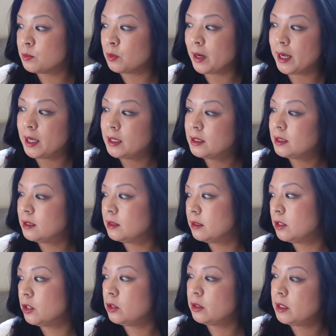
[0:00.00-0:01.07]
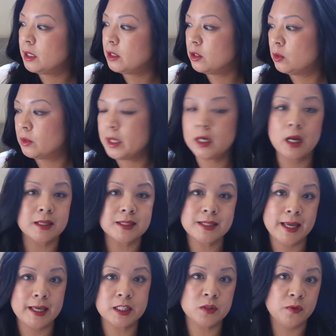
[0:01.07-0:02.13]
brand you cannot
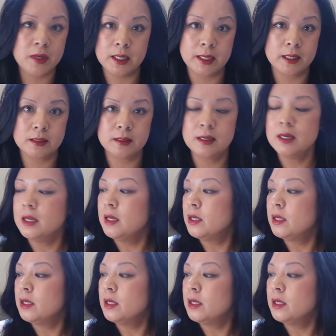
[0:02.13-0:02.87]
say is vegan.